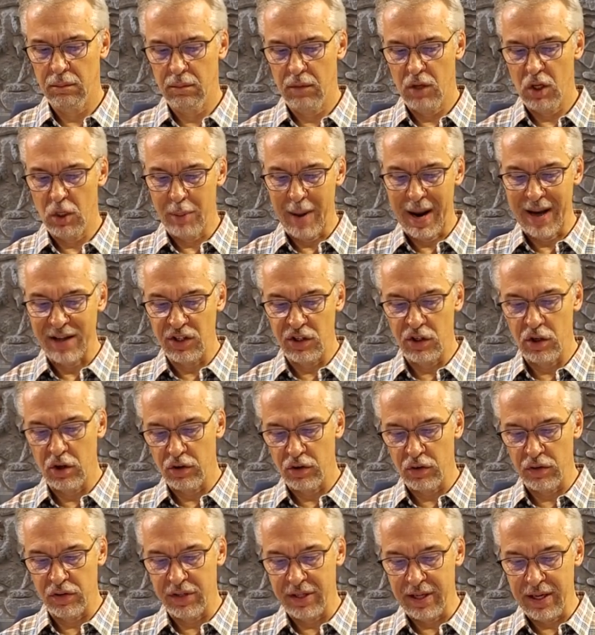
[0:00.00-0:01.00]
This passage
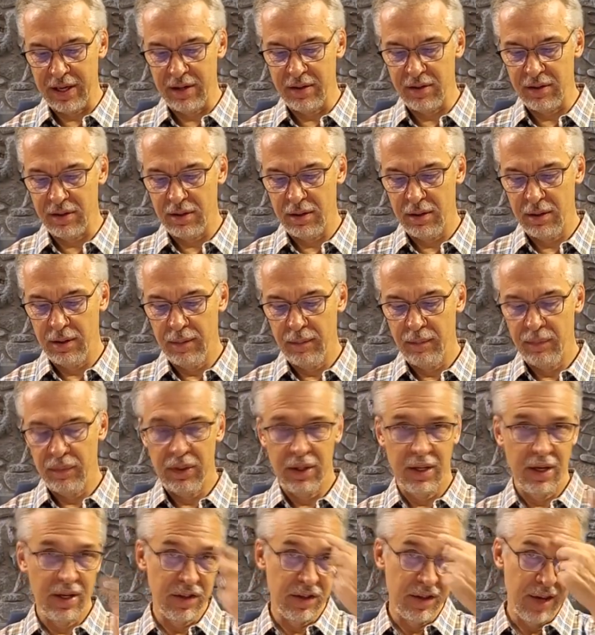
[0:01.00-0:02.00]
also says,
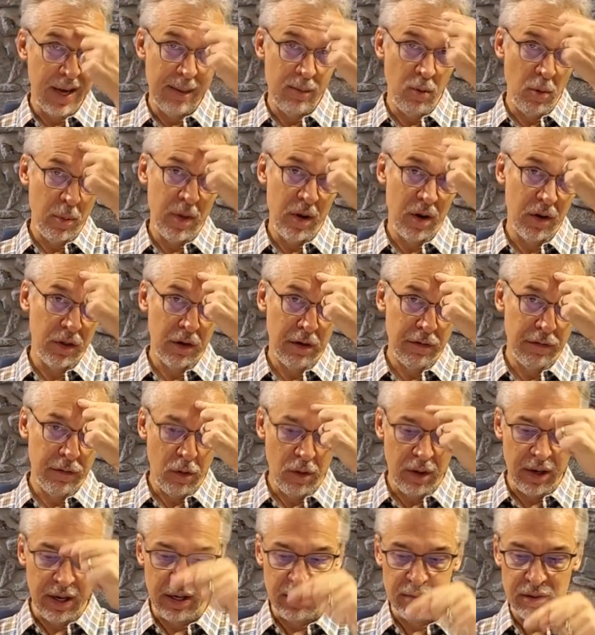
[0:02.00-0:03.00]
His name will be on their
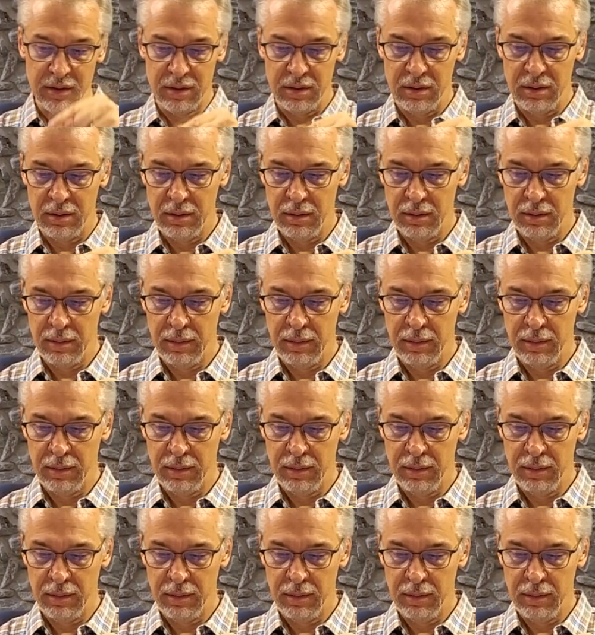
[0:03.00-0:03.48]
foreheads.